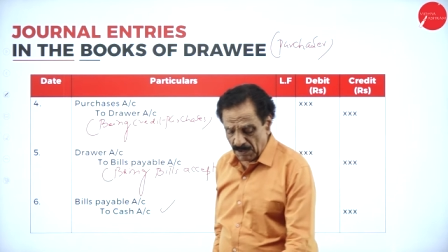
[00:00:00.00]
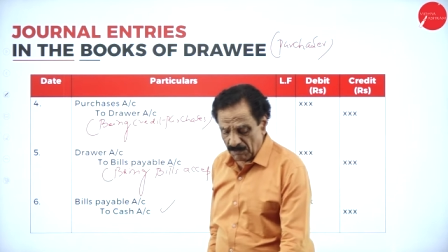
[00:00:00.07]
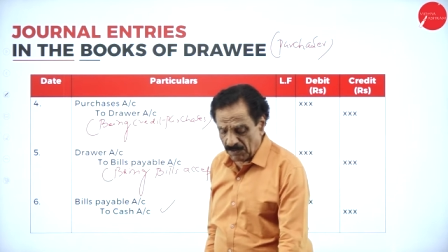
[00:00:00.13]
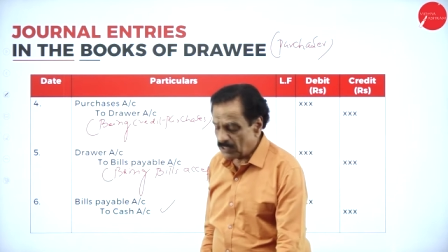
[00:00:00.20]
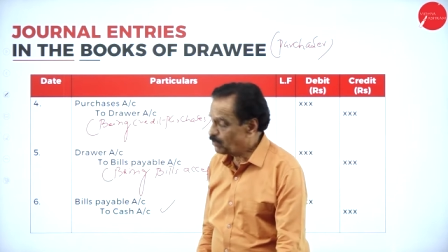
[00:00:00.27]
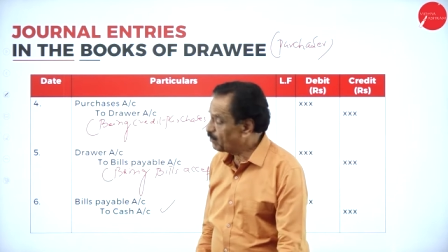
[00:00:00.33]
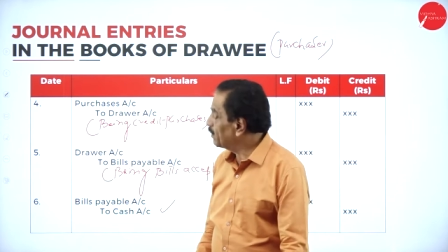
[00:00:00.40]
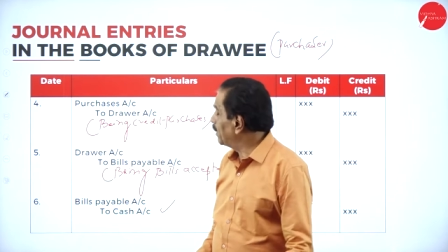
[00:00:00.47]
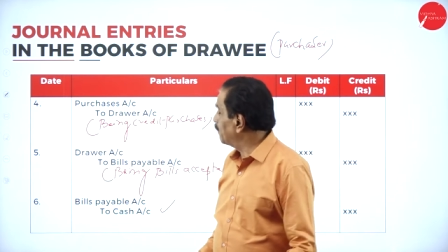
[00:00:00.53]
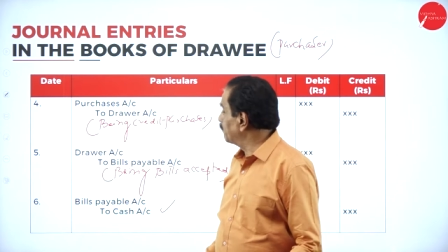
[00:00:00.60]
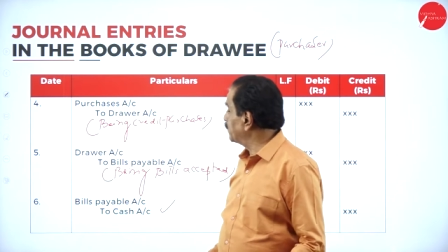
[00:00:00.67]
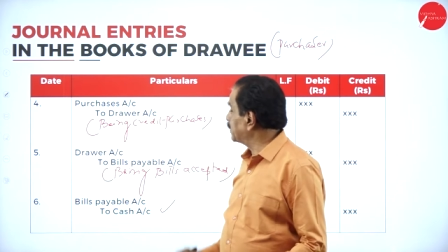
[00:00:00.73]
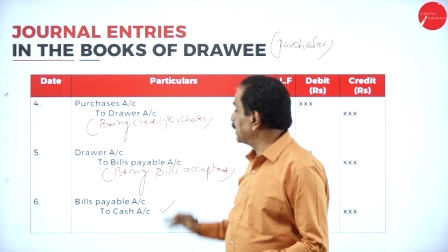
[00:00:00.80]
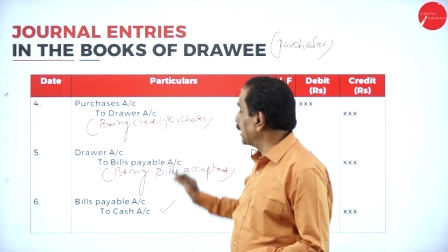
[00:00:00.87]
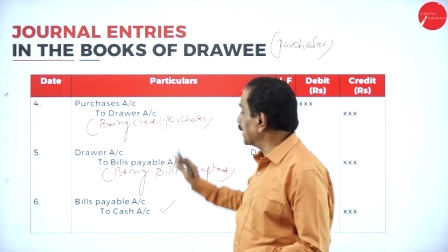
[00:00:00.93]
First, we'll,
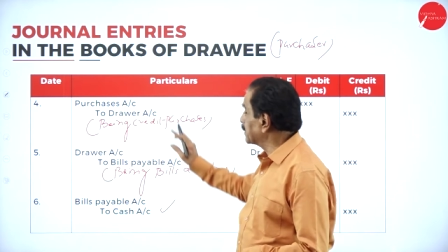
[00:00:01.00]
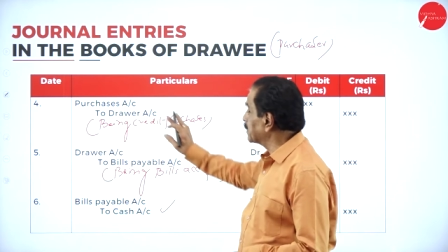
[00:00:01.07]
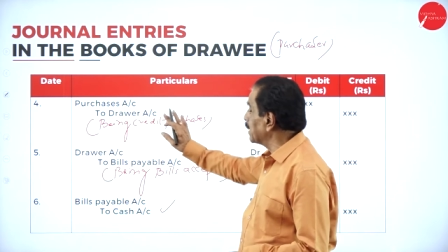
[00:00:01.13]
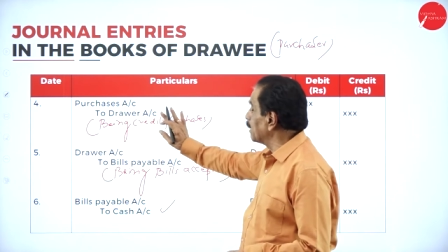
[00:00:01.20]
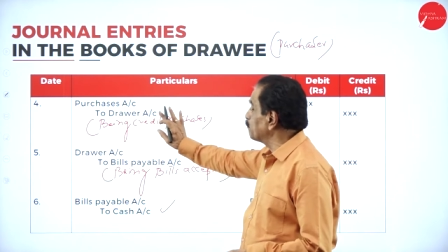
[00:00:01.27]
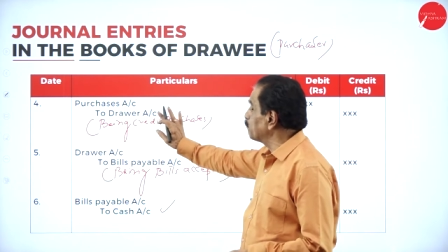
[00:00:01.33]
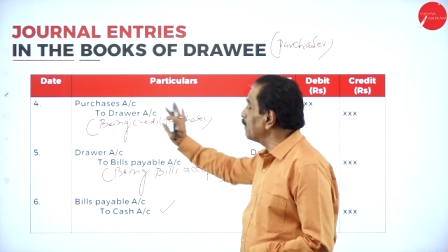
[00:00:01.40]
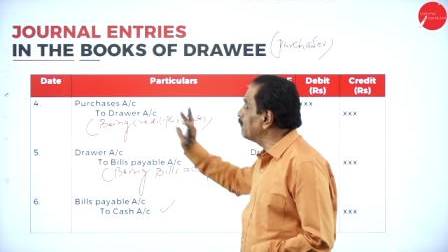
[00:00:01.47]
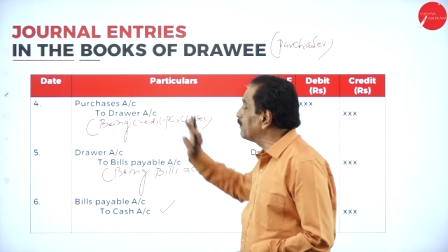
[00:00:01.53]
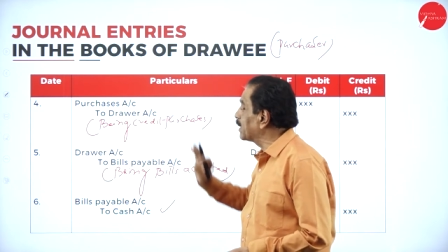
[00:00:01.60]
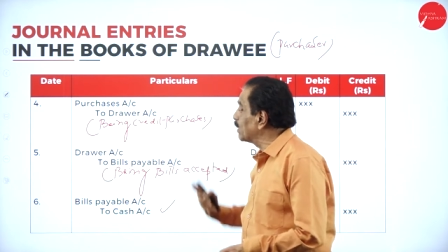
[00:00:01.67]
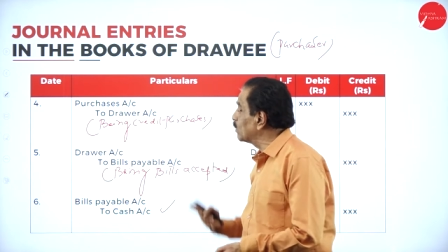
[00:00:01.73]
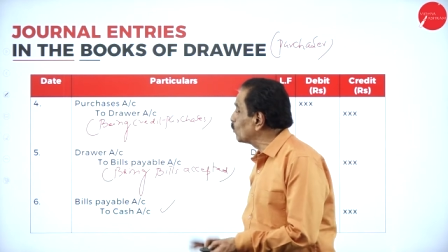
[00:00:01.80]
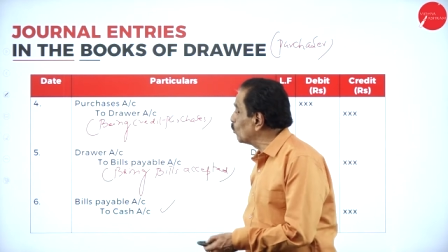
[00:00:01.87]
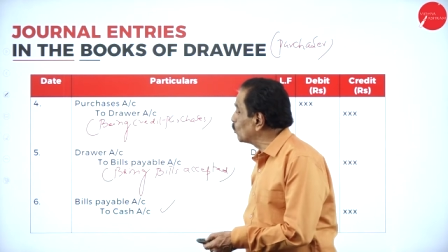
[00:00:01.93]
with an example, we
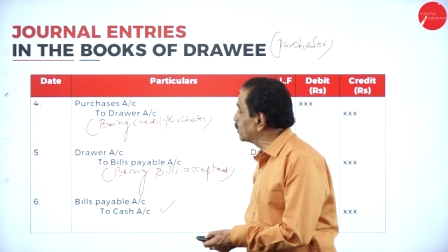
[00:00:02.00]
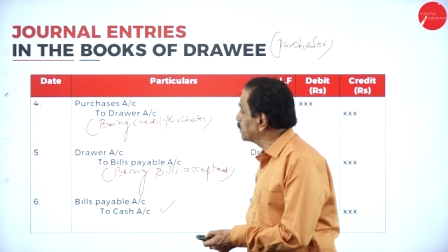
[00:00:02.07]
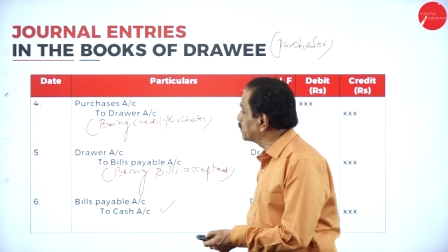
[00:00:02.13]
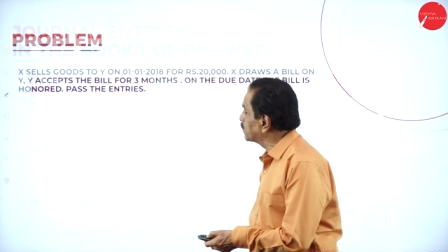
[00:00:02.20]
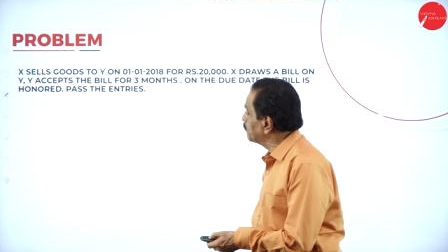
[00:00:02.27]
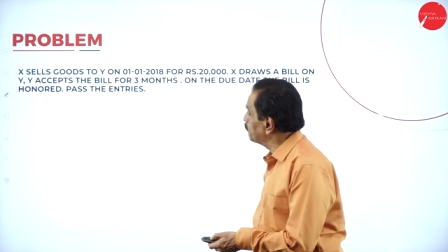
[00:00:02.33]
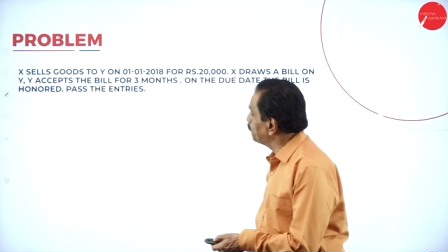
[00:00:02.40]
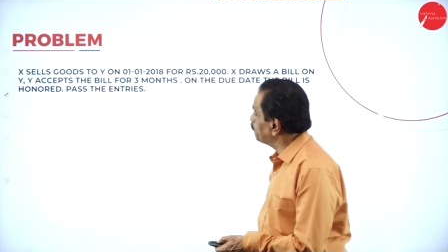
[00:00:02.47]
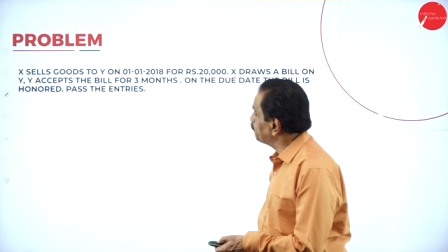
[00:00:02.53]
can go this.